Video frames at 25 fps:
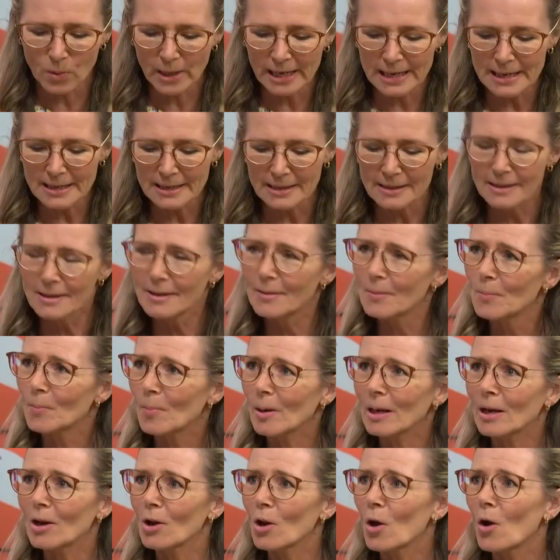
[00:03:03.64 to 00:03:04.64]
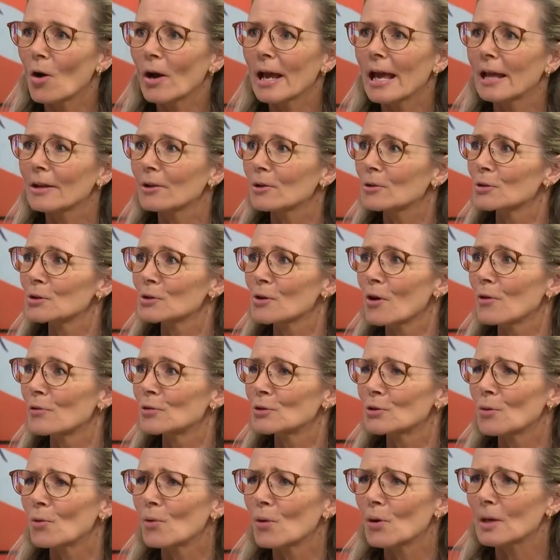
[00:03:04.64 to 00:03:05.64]
we bring along our little
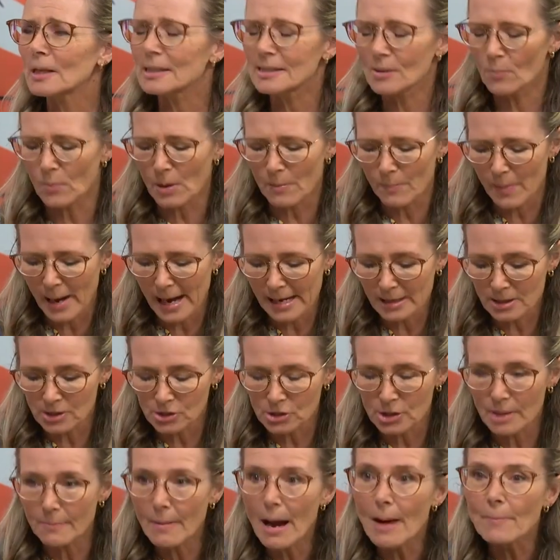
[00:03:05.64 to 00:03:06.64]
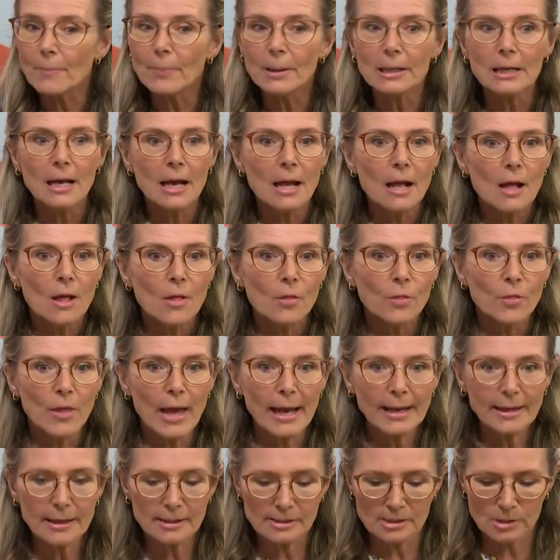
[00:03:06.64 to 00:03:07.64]
soft toys and we bandage them up. But
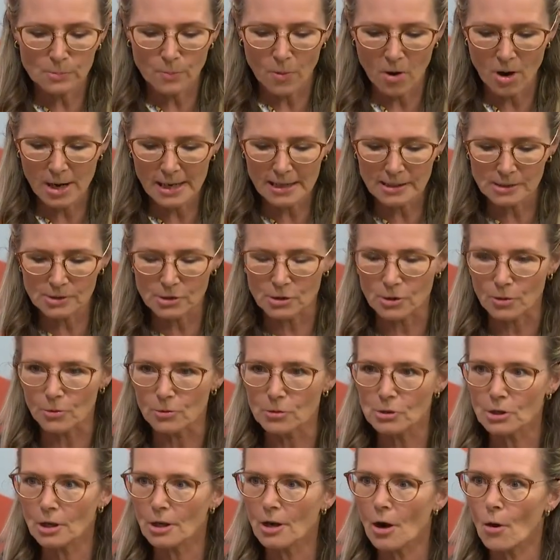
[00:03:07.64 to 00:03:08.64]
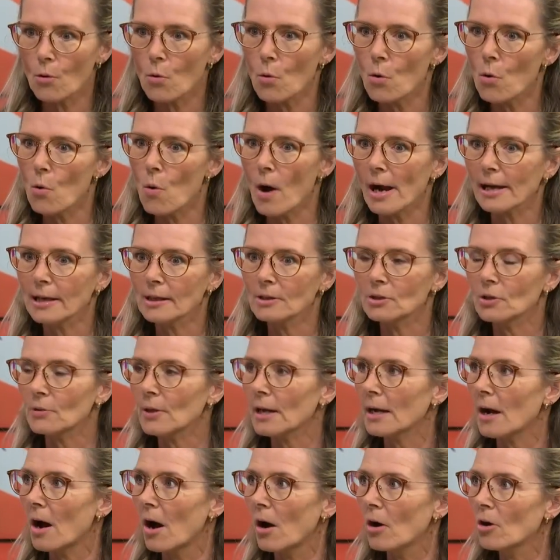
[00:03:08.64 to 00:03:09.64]
that inspires you to go, yeah. oh, I can do
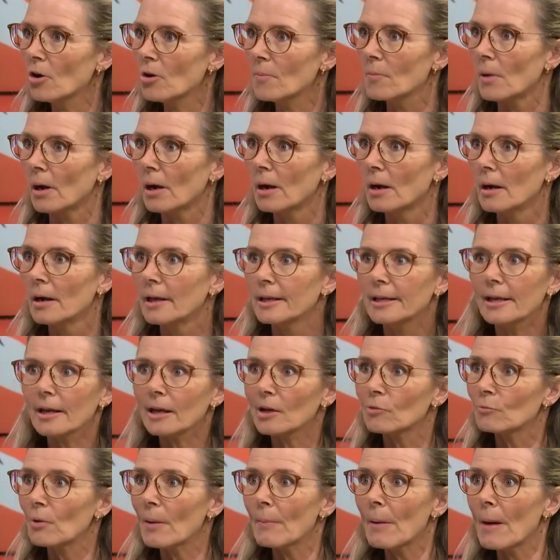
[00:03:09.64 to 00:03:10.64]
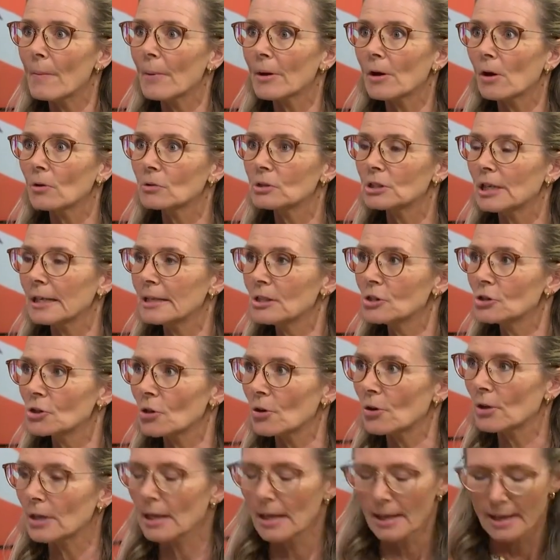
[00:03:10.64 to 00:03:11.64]
that at home. You know, I can rip up an old
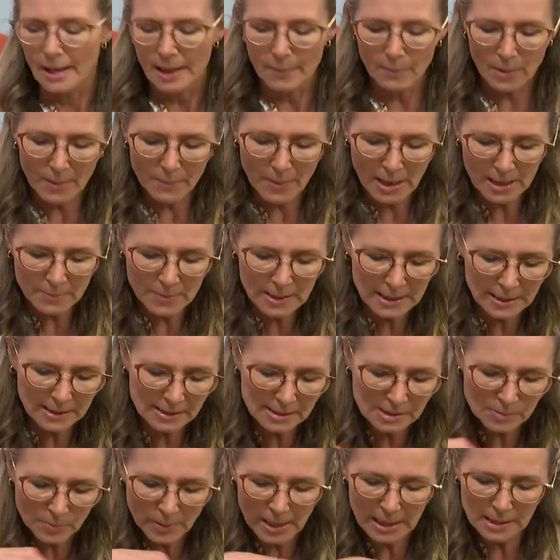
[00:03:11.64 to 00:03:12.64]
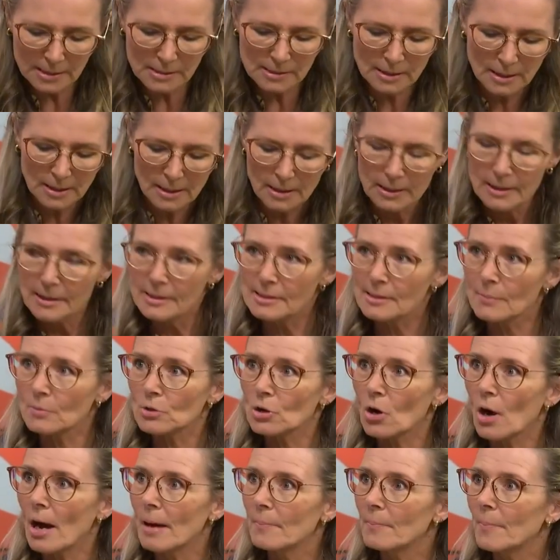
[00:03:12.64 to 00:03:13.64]
T-shirt and my baby can spend some
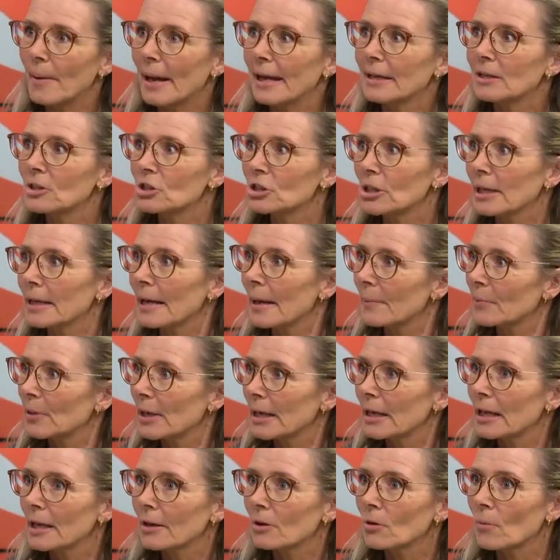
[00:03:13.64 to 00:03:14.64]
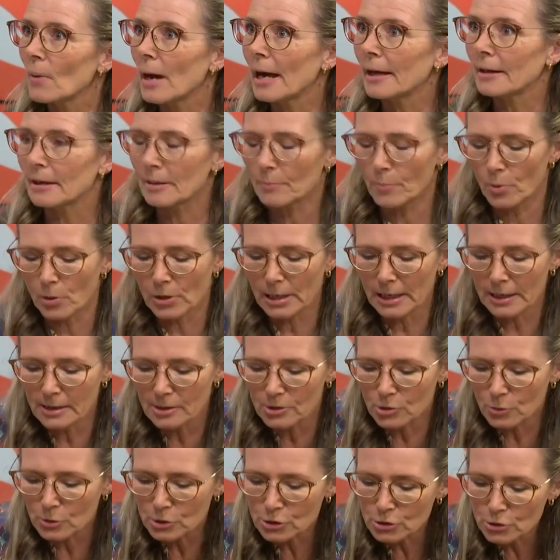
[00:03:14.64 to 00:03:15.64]
time bandaging up their little one and putting it
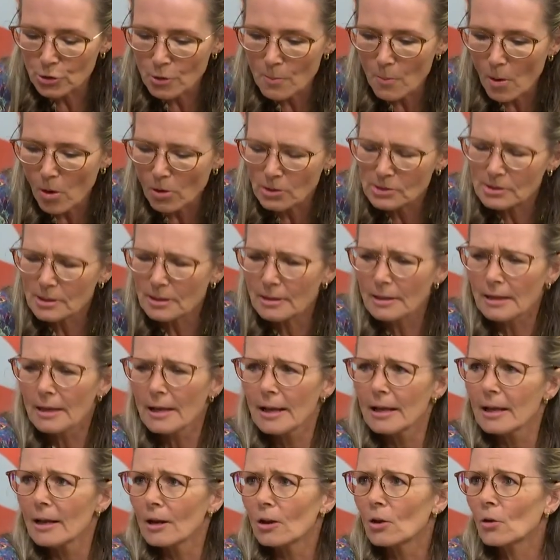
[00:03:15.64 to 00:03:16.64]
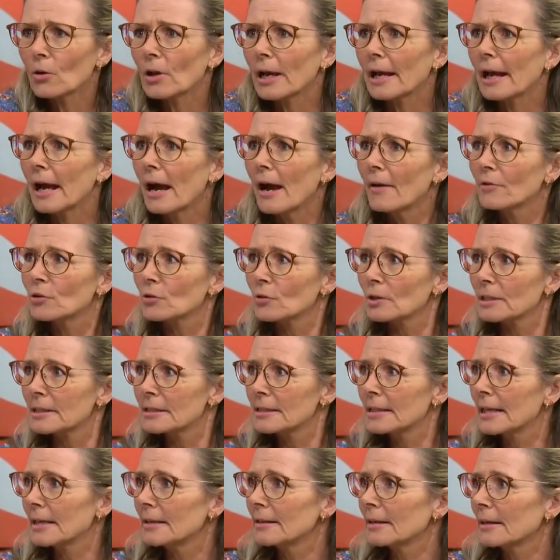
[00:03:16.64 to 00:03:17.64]
into a shoebox and looking after it
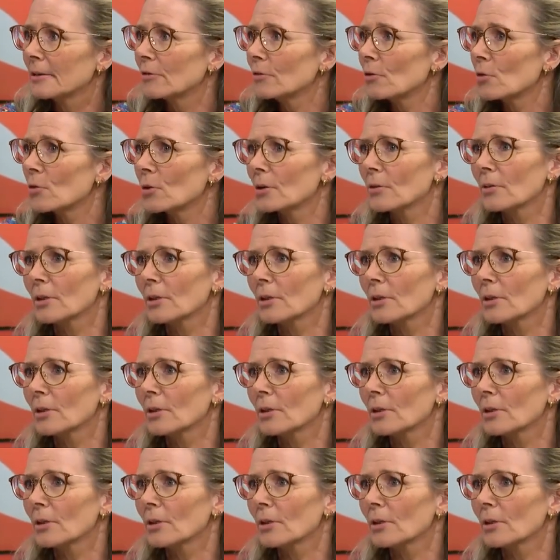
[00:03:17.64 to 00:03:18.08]
and tending for it